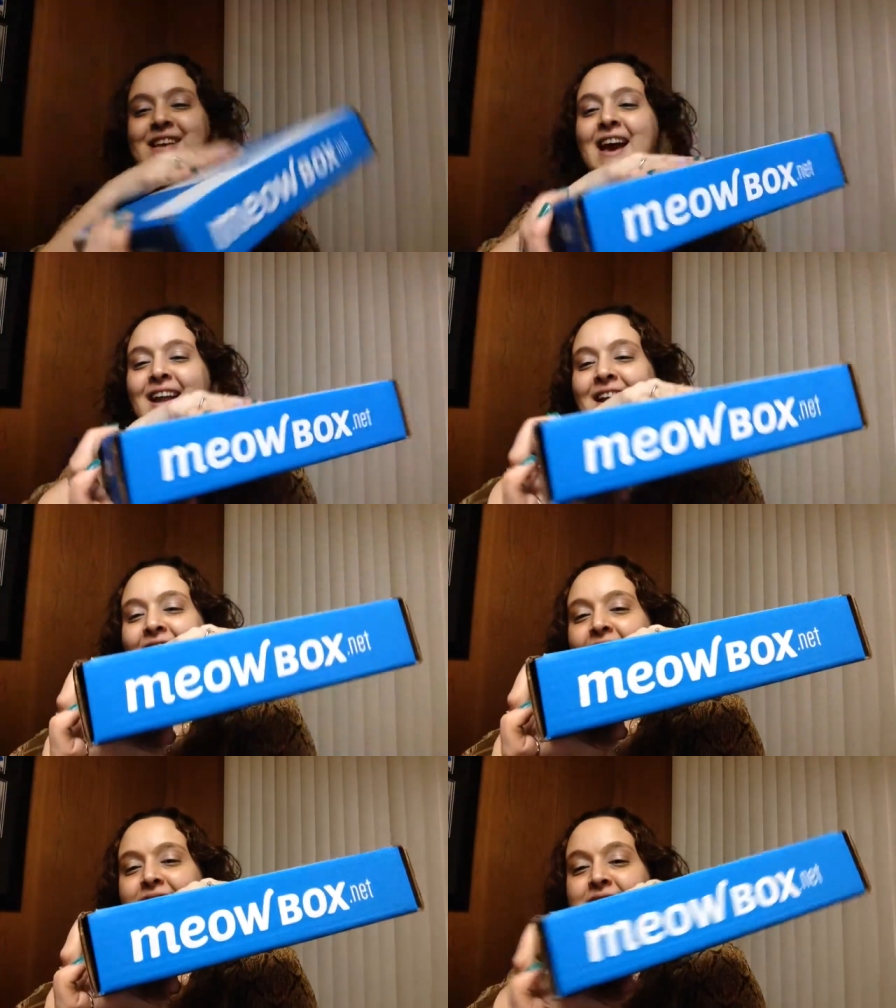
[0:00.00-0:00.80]
got
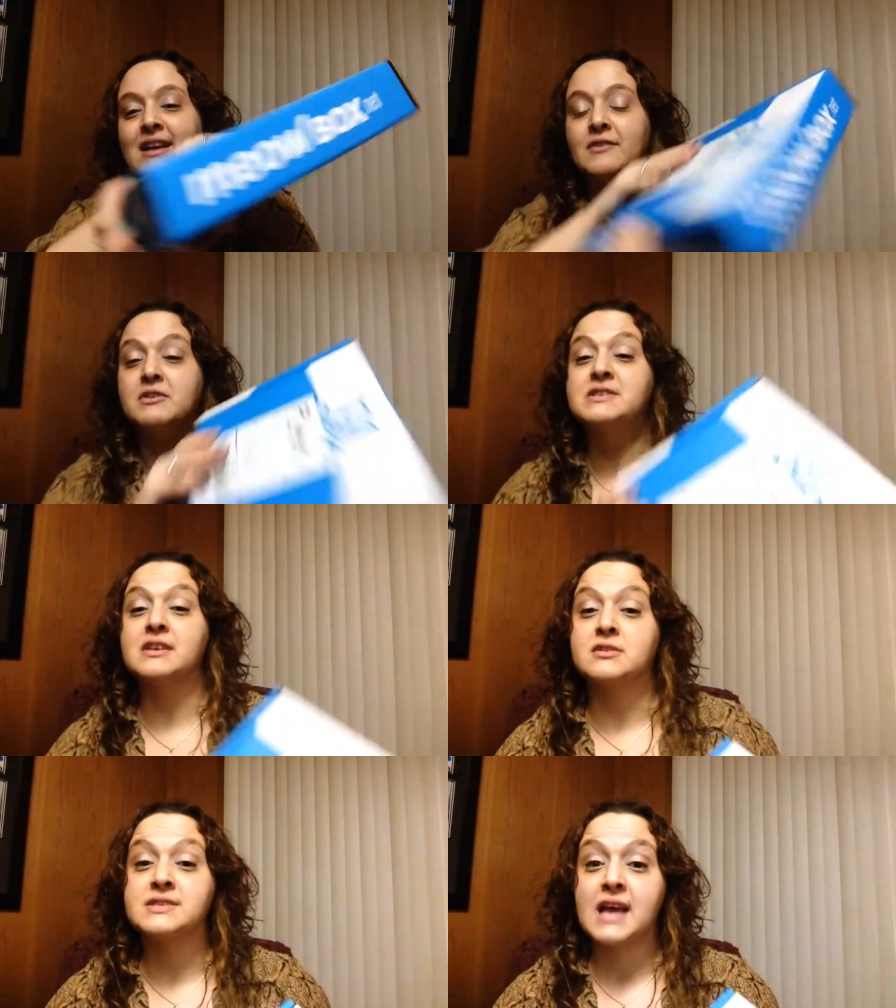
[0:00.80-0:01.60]
cats on every
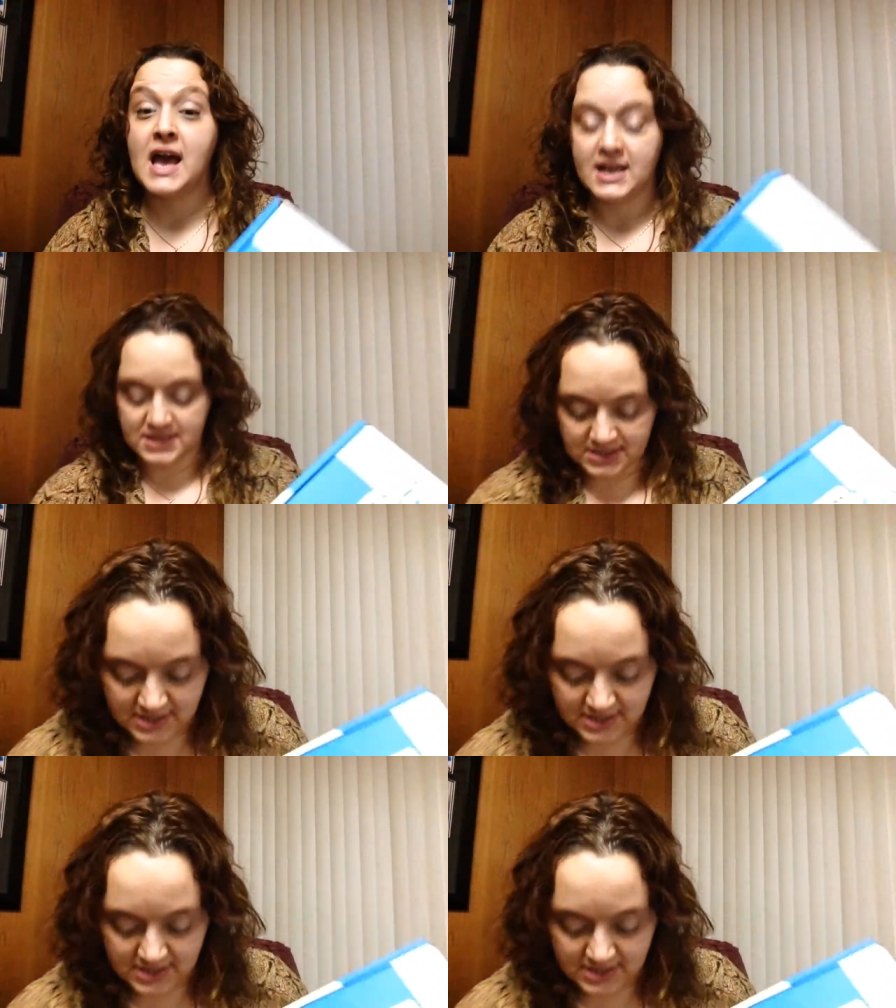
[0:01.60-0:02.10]
single side.